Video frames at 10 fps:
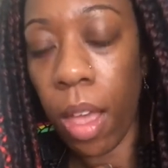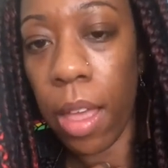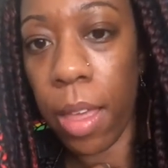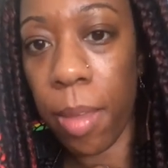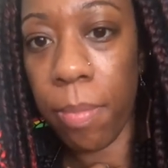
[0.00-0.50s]

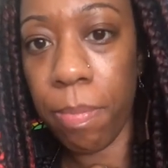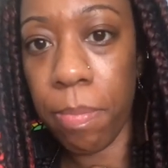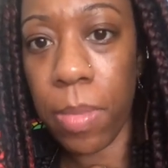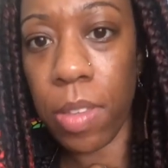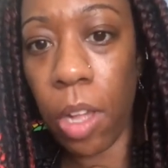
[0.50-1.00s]

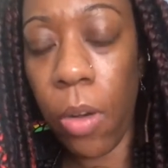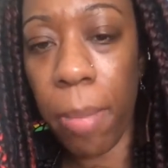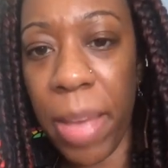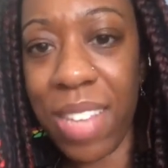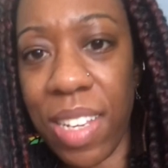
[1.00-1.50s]
So
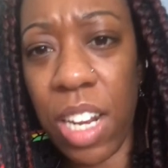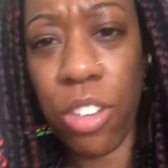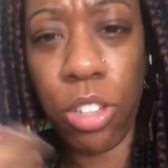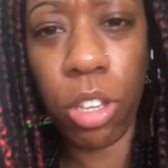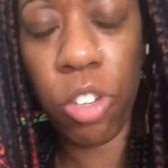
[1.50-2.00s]
I'm basically
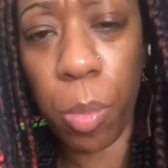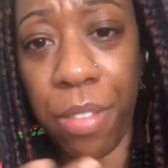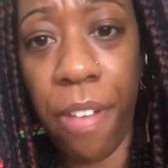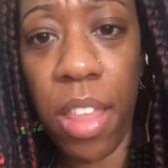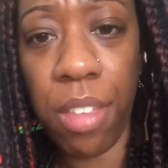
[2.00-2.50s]
just going to
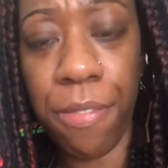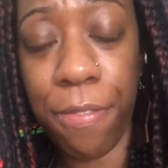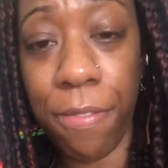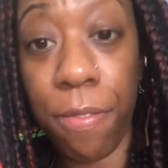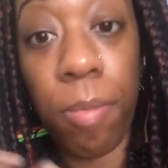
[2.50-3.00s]
provide
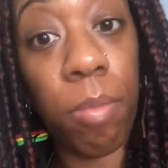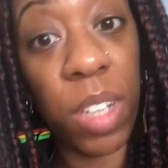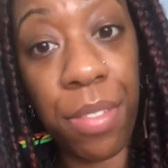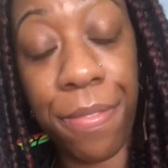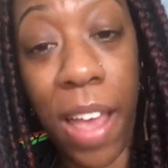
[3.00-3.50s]

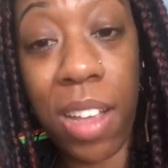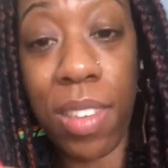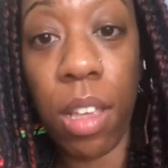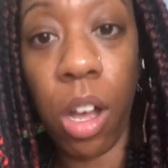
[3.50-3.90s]
the facts